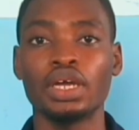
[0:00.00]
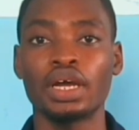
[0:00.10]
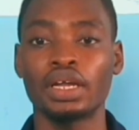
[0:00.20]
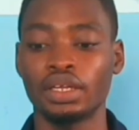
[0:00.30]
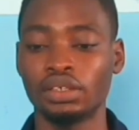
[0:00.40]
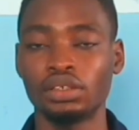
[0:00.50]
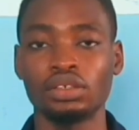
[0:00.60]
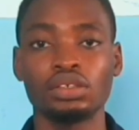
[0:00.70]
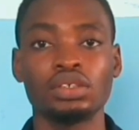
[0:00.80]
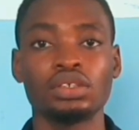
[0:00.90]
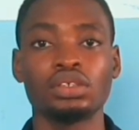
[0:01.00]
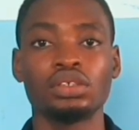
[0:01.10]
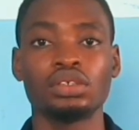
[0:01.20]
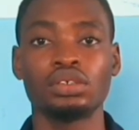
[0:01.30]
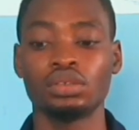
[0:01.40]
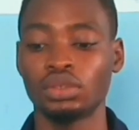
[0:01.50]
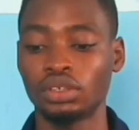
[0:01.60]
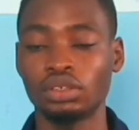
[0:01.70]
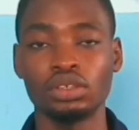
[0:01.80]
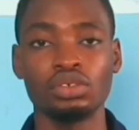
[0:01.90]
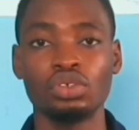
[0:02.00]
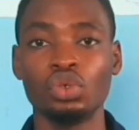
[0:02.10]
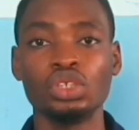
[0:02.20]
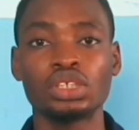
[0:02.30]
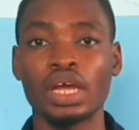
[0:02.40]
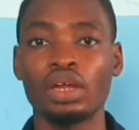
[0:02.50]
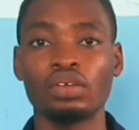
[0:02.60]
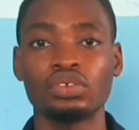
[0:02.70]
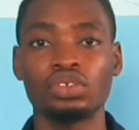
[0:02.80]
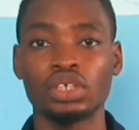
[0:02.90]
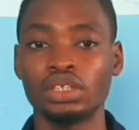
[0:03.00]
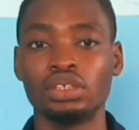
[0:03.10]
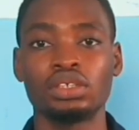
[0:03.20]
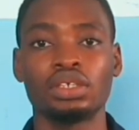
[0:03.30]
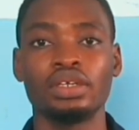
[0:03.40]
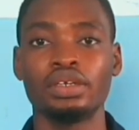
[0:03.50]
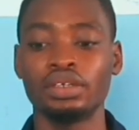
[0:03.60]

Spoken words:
Year and those kind of stress,